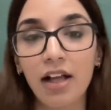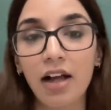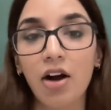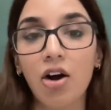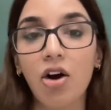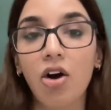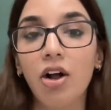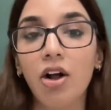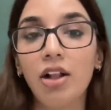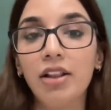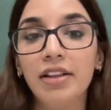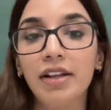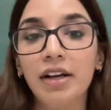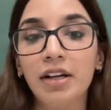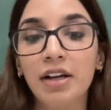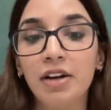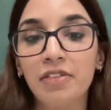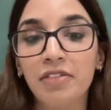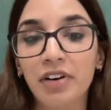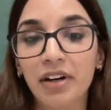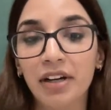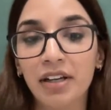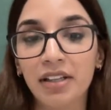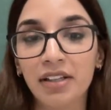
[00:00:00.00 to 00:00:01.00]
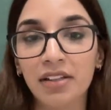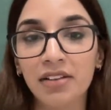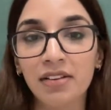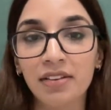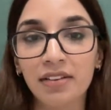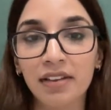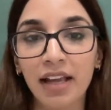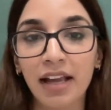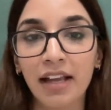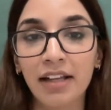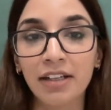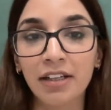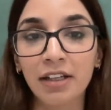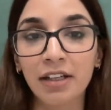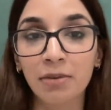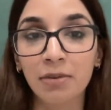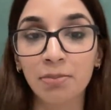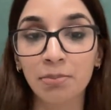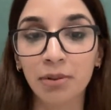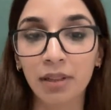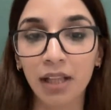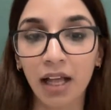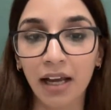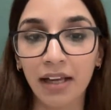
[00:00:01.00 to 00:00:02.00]
all the governance and
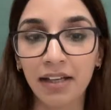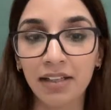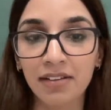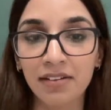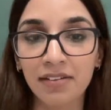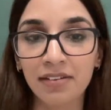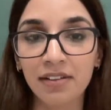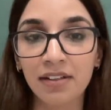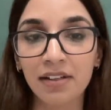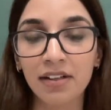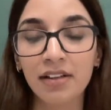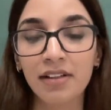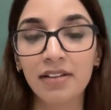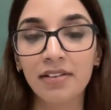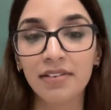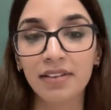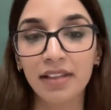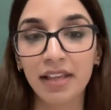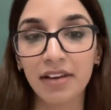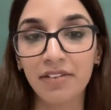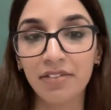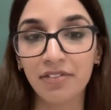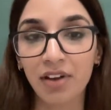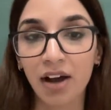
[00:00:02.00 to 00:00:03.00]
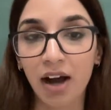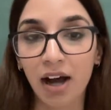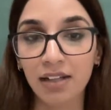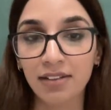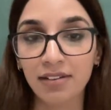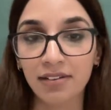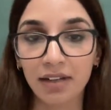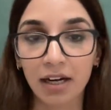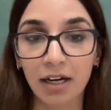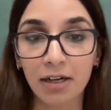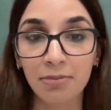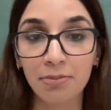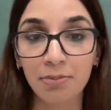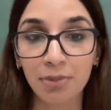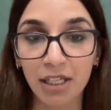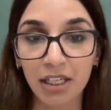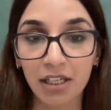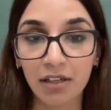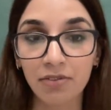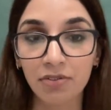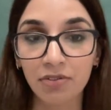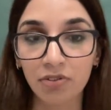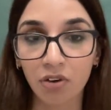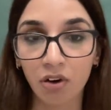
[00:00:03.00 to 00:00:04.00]
compliance safeguards are
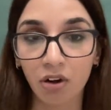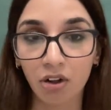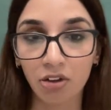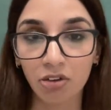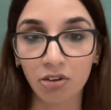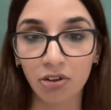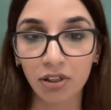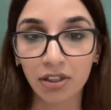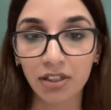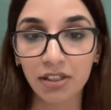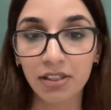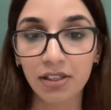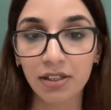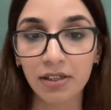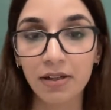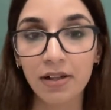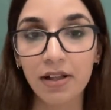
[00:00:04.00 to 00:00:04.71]
being followed,